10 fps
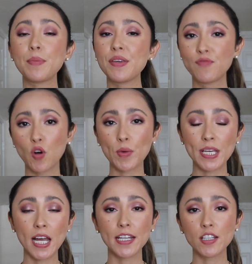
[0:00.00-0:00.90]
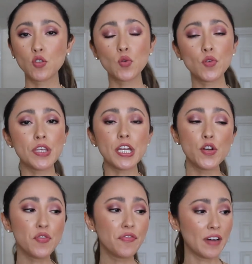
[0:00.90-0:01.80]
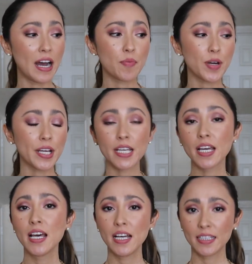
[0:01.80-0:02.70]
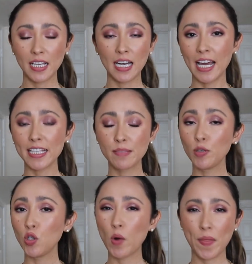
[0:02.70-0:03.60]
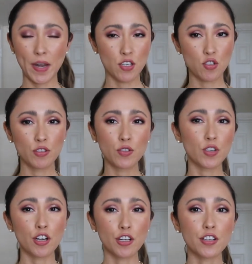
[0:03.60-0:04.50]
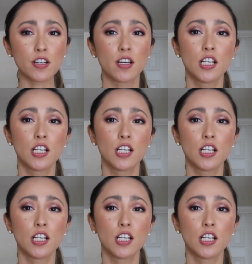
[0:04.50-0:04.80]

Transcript: before we get into the new fabric, the light blue one that I showed you earlier.